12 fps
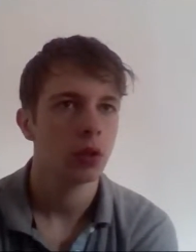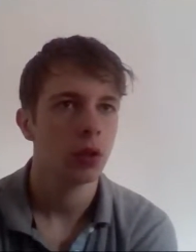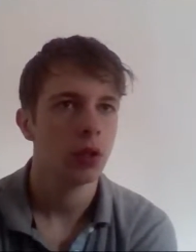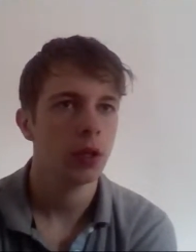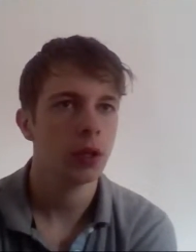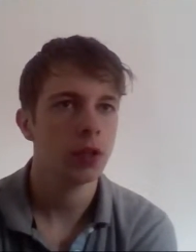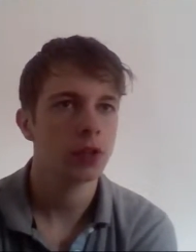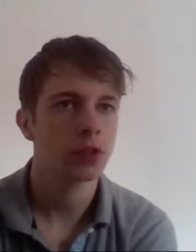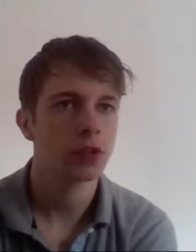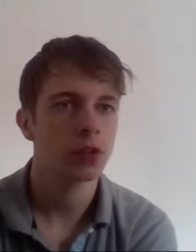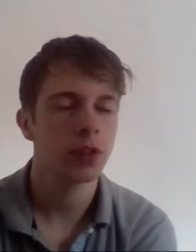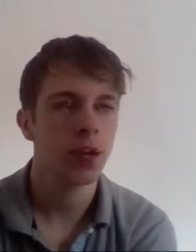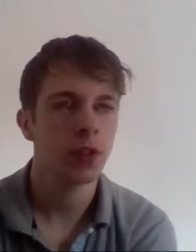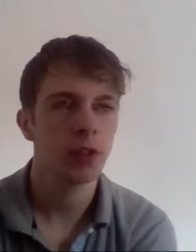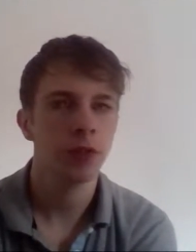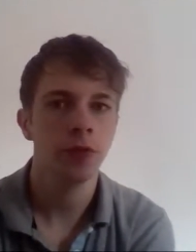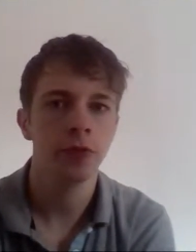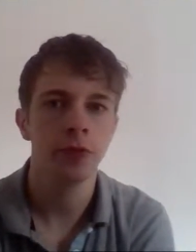it's kind
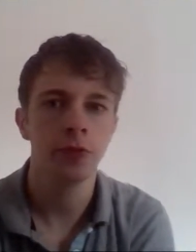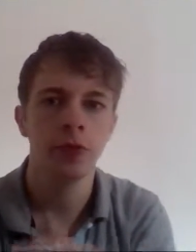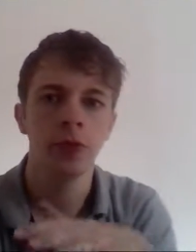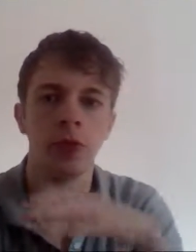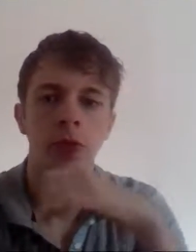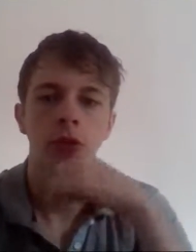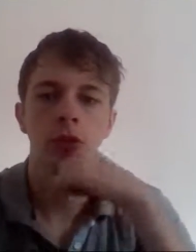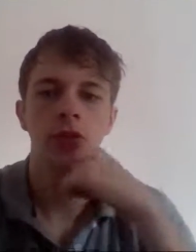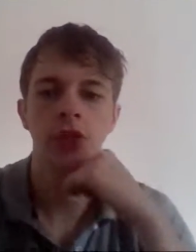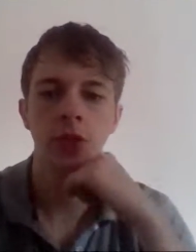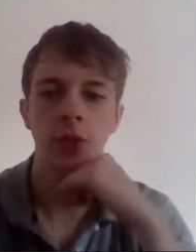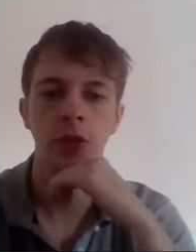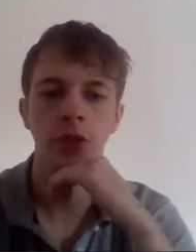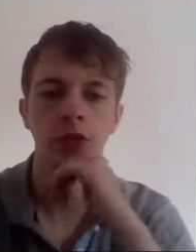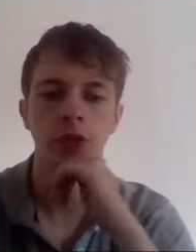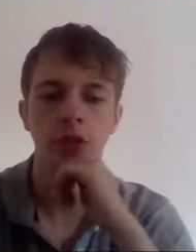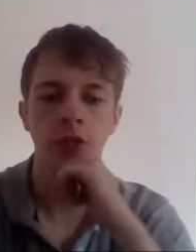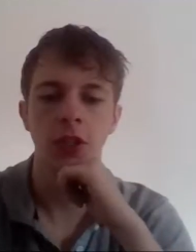of similar
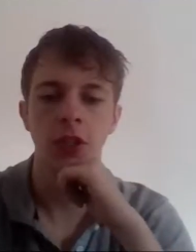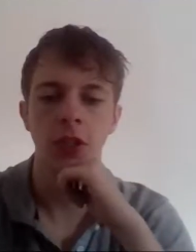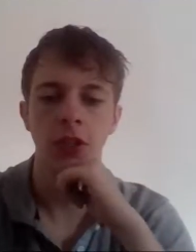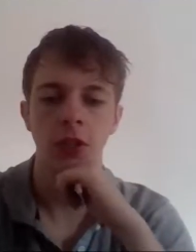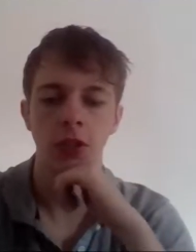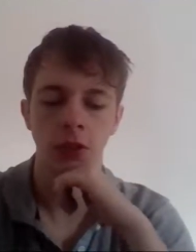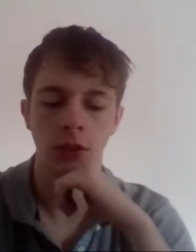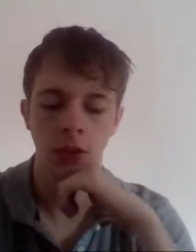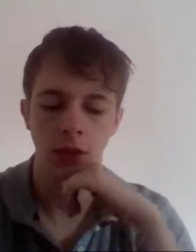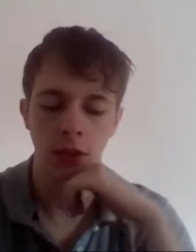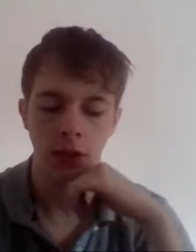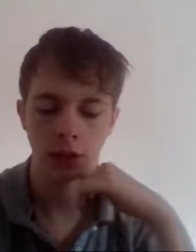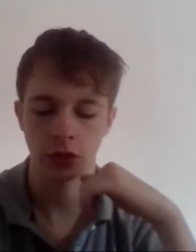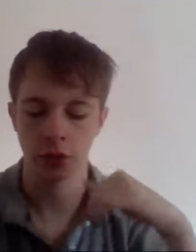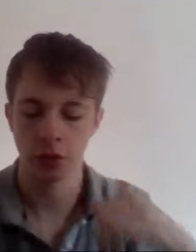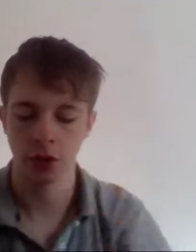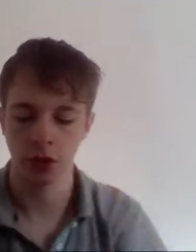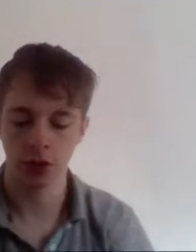to the
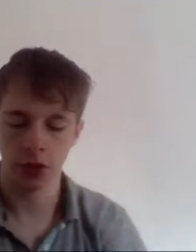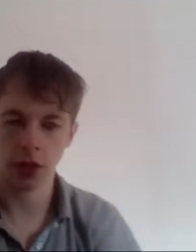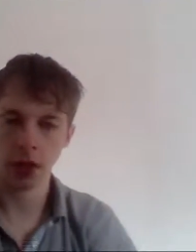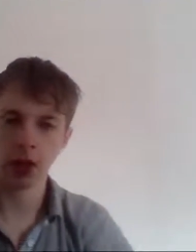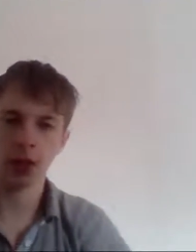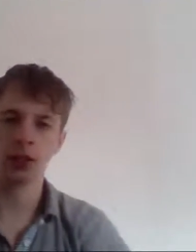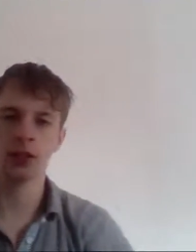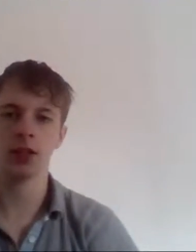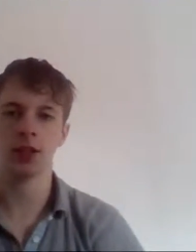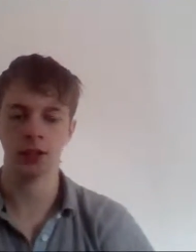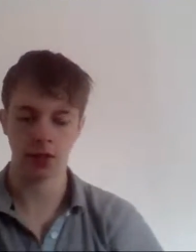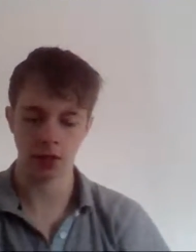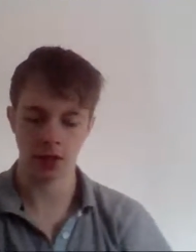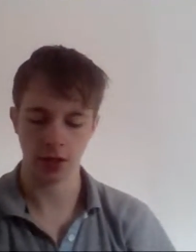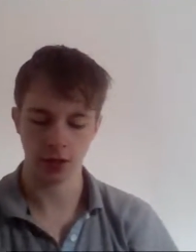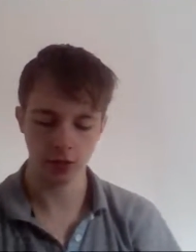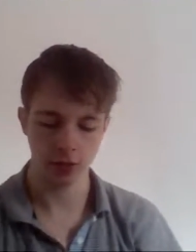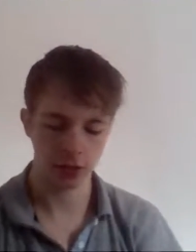announcement that I had yesterday.
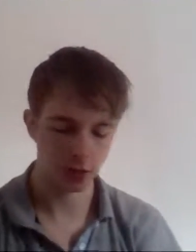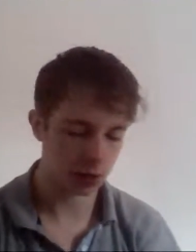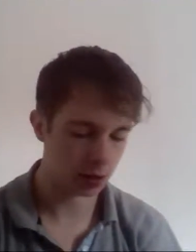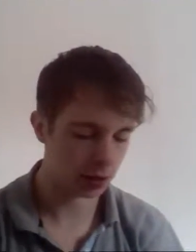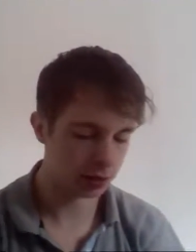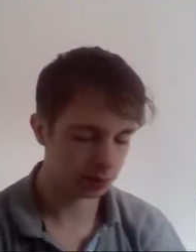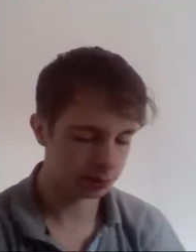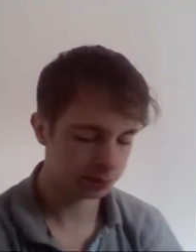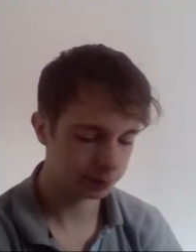Um,